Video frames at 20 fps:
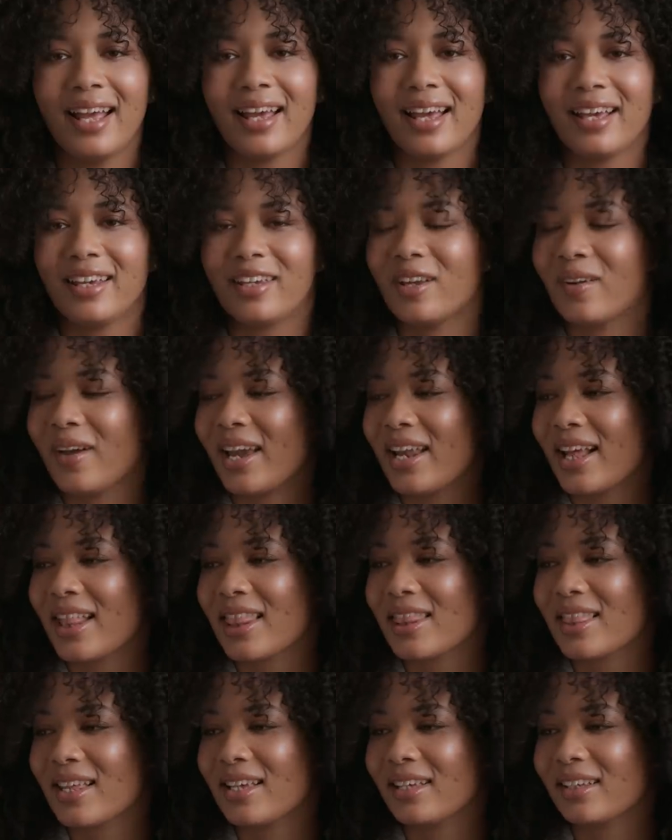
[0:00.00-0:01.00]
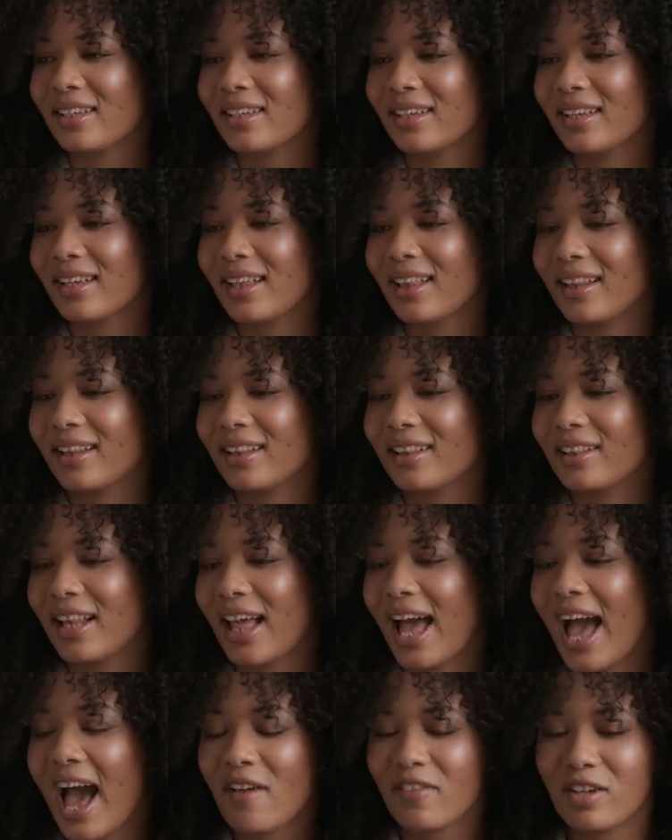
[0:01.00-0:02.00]
yeah. you know, and I think
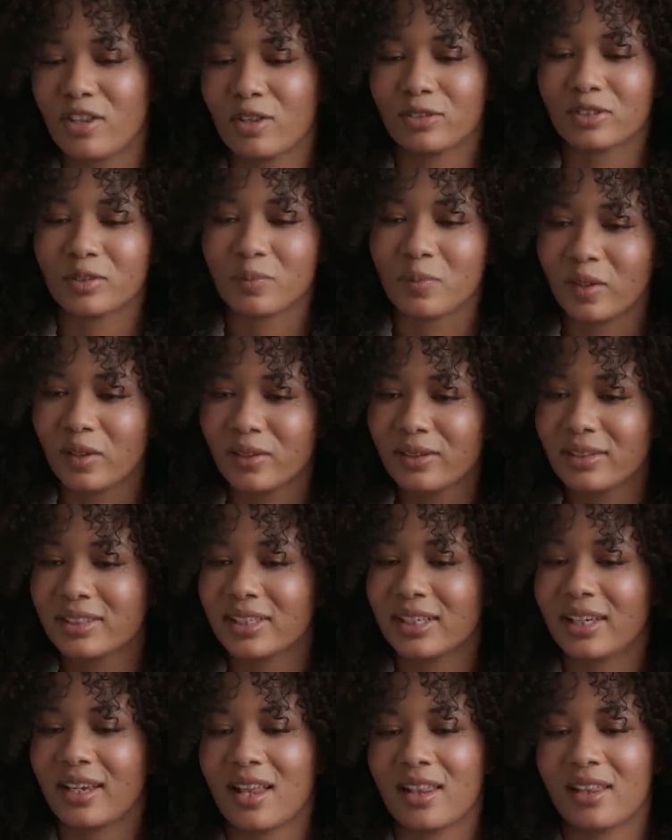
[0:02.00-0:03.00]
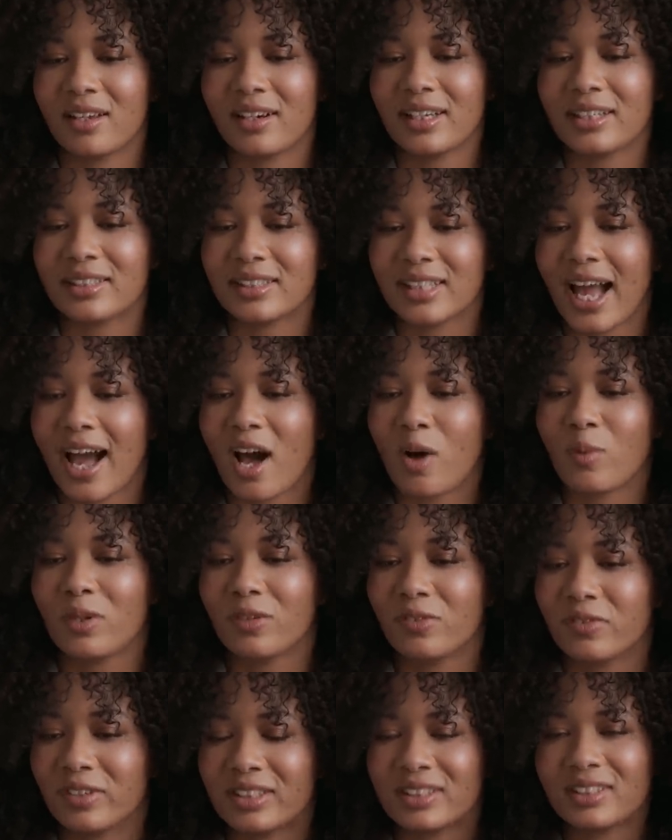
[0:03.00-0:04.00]
having those meals together is how we
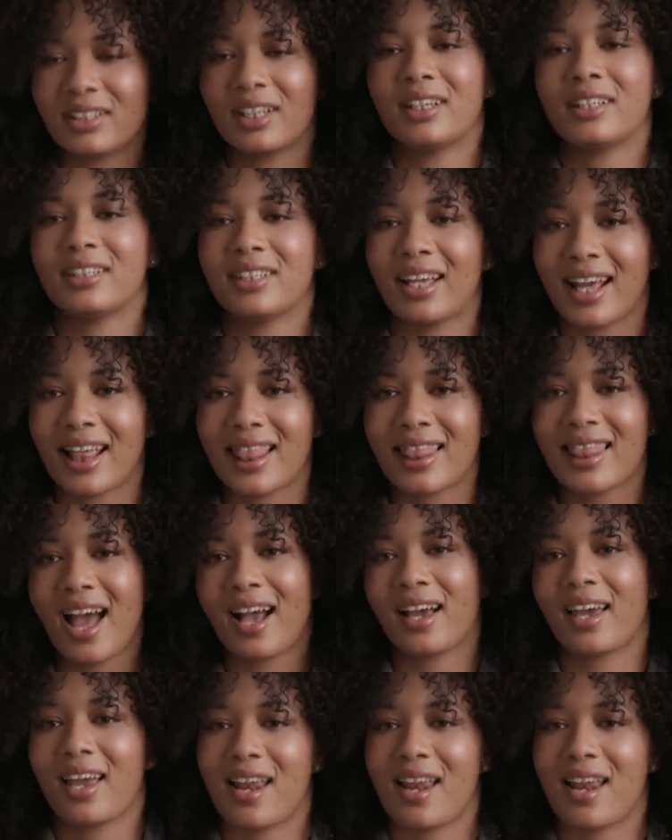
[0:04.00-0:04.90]
facilitate that